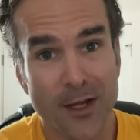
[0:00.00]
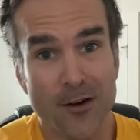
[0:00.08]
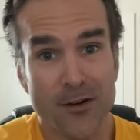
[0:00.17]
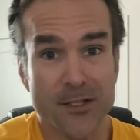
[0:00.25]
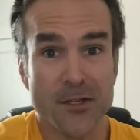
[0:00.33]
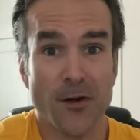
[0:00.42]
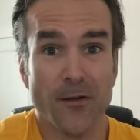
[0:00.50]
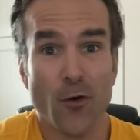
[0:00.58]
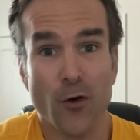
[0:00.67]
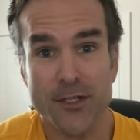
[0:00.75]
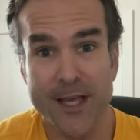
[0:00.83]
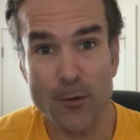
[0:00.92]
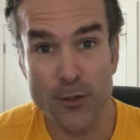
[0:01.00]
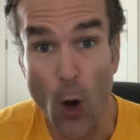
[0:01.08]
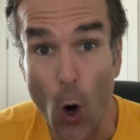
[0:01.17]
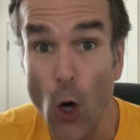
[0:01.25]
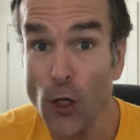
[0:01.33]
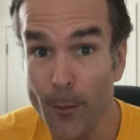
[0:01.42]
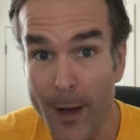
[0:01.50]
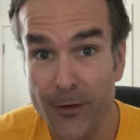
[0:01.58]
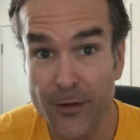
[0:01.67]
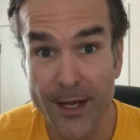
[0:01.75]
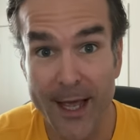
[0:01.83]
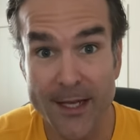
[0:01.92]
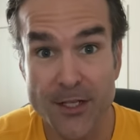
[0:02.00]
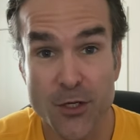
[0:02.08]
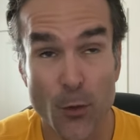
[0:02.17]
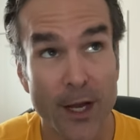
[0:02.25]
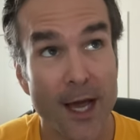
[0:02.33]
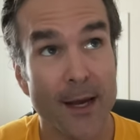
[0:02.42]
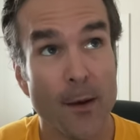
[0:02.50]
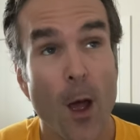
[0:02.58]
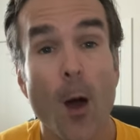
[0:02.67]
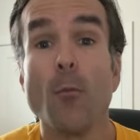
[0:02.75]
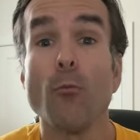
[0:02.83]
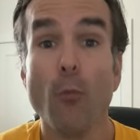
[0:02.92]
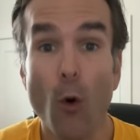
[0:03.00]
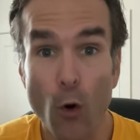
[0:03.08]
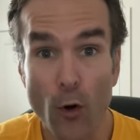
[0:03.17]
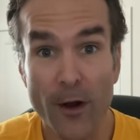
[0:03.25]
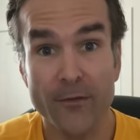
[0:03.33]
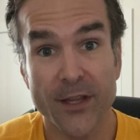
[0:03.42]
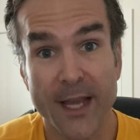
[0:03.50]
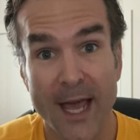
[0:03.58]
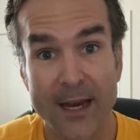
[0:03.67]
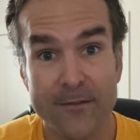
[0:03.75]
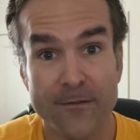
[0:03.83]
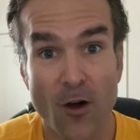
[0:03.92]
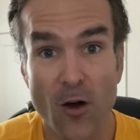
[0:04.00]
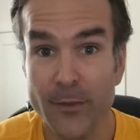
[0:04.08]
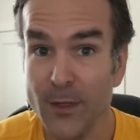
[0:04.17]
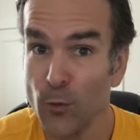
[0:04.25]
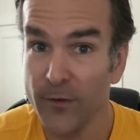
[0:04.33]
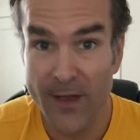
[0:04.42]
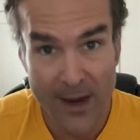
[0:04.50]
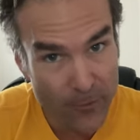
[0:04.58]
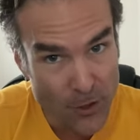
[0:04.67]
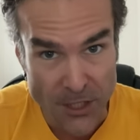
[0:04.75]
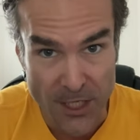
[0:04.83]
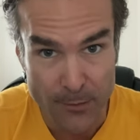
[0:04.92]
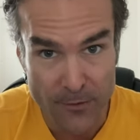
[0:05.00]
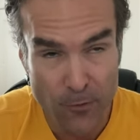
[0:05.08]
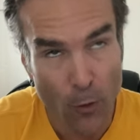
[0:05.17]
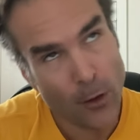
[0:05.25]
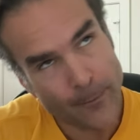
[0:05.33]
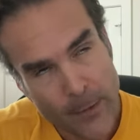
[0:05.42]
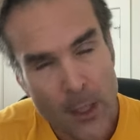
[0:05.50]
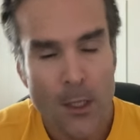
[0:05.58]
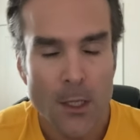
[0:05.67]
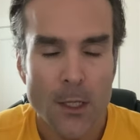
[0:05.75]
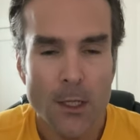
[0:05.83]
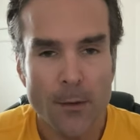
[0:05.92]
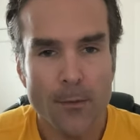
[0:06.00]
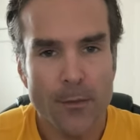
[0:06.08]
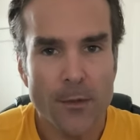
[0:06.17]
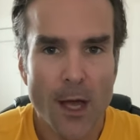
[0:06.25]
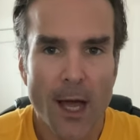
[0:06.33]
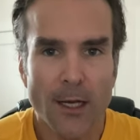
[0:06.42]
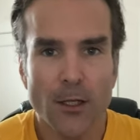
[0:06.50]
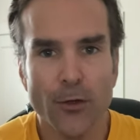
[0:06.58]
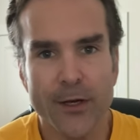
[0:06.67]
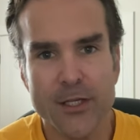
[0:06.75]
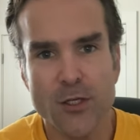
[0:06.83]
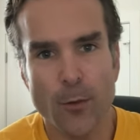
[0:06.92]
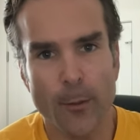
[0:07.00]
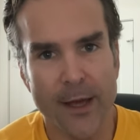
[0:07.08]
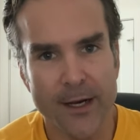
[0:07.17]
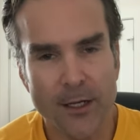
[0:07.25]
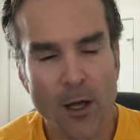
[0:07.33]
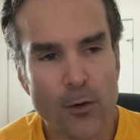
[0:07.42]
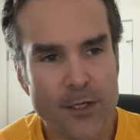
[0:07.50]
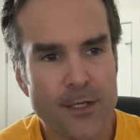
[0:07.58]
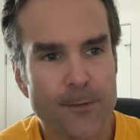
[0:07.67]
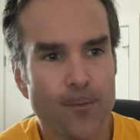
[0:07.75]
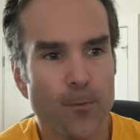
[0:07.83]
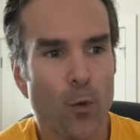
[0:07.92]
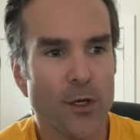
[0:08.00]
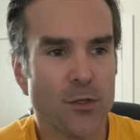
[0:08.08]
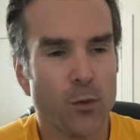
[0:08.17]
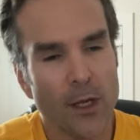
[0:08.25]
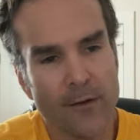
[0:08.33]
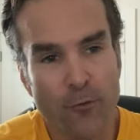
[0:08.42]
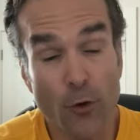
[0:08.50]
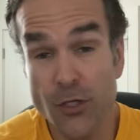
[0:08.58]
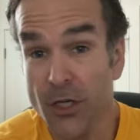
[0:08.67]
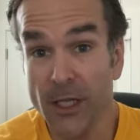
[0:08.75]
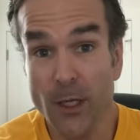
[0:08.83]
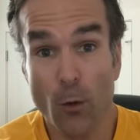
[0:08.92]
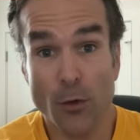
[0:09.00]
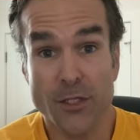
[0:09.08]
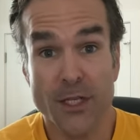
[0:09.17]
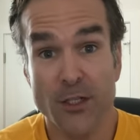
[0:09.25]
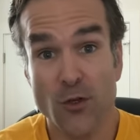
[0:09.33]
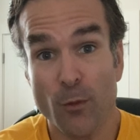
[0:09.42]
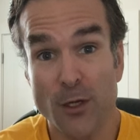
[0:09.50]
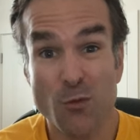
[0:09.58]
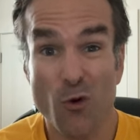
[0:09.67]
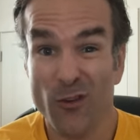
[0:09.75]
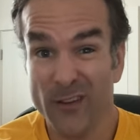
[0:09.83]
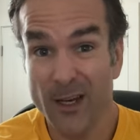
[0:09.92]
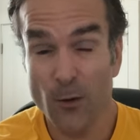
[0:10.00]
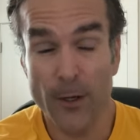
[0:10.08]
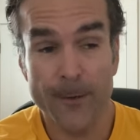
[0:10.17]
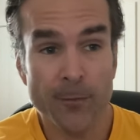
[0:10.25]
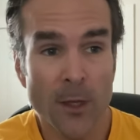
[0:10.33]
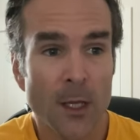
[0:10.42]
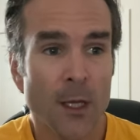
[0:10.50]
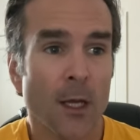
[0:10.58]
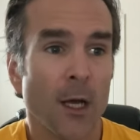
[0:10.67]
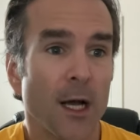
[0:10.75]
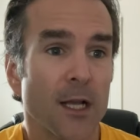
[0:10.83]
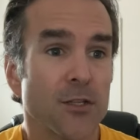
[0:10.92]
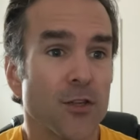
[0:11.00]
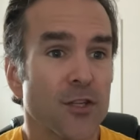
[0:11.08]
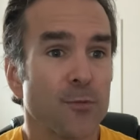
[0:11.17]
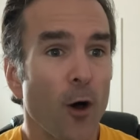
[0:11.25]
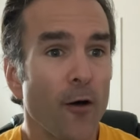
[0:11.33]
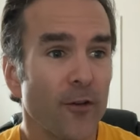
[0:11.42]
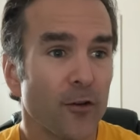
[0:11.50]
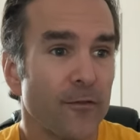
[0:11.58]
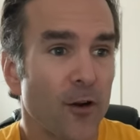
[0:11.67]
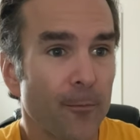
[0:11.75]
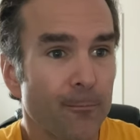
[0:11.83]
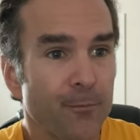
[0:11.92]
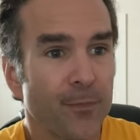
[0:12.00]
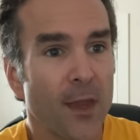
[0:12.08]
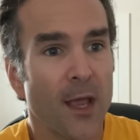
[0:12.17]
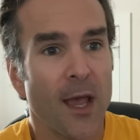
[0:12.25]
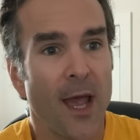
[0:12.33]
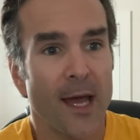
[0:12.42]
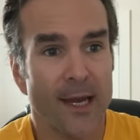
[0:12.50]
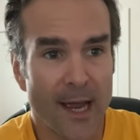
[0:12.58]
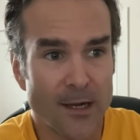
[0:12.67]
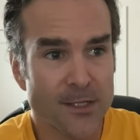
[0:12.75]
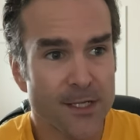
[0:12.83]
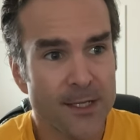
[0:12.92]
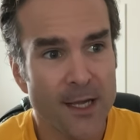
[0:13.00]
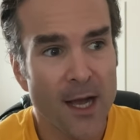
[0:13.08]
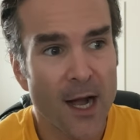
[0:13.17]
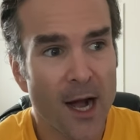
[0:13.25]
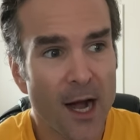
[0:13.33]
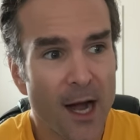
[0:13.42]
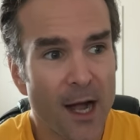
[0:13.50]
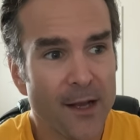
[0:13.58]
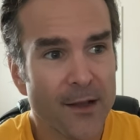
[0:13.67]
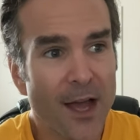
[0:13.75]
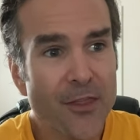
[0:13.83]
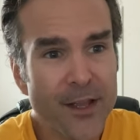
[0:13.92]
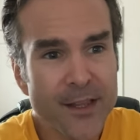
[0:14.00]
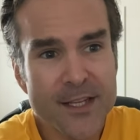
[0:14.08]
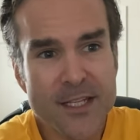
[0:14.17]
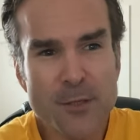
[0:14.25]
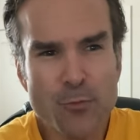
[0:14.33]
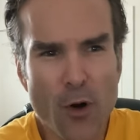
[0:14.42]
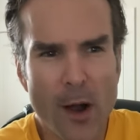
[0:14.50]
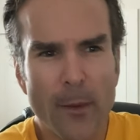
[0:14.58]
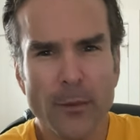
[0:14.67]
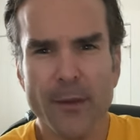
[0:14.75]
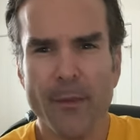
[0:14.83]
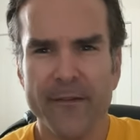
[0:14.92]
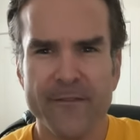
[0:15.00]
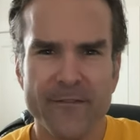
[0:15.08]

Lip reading: era. So of course that was all about the Kents. So we got more of the Kent farm than we've ever seen before. Not including Superman and Lois, which we unfortunately won't see too much more of anyway. So the Smallville farm and house. I think this is probably my...